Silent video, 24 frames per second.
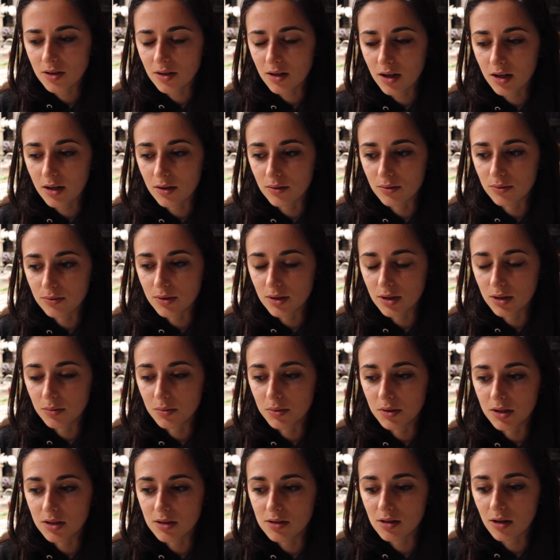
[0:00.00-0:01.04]
I had a really,
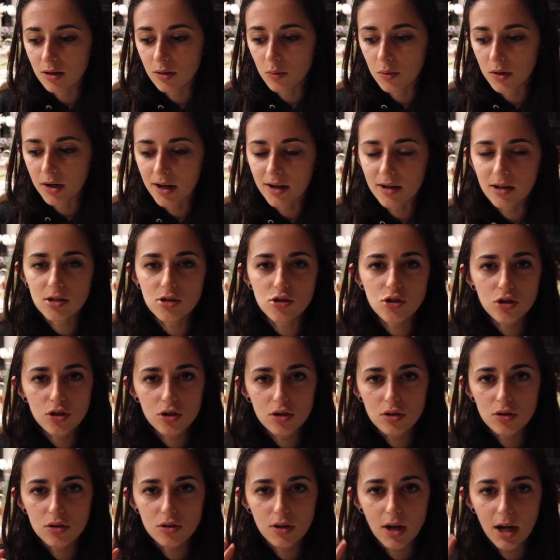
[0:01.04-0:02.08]
really solid workout. I
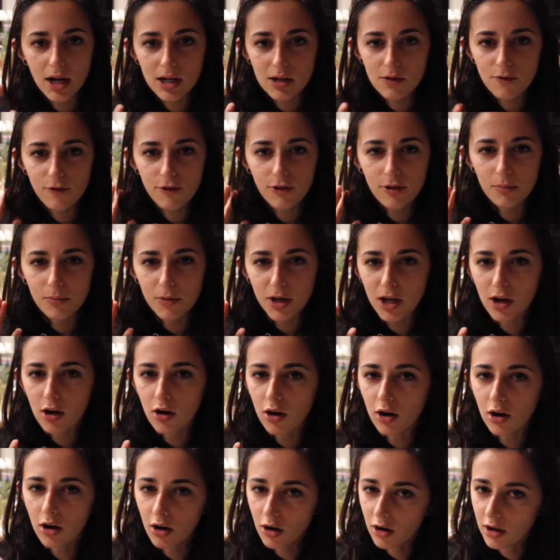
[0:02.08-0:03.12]
didn't film like
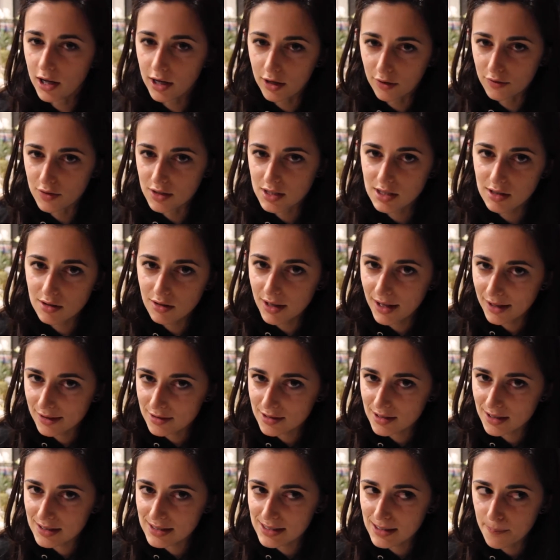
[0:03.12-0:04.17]
every single
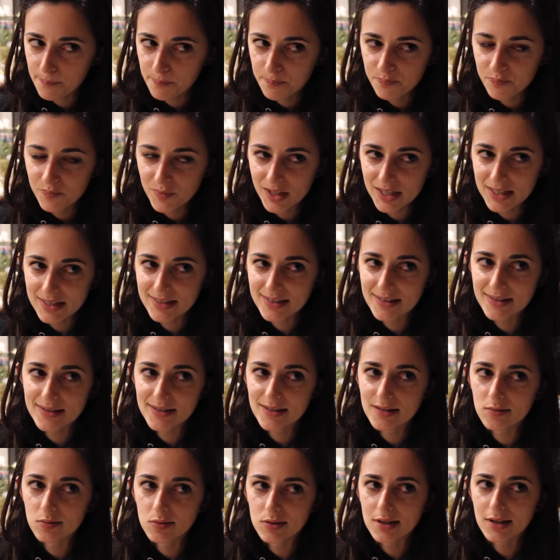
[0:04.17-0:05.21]
exercise, but since
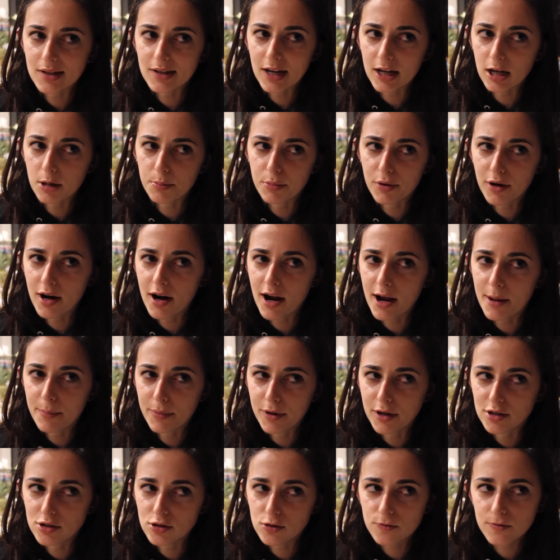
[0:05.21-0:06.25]
this was like an upper
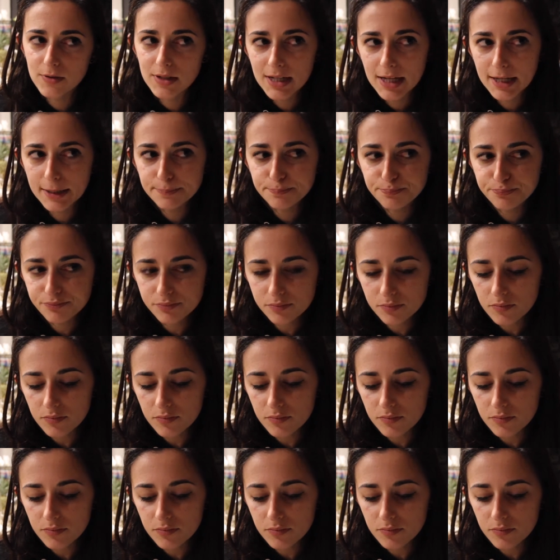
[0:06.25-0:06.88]
hypertrophy day,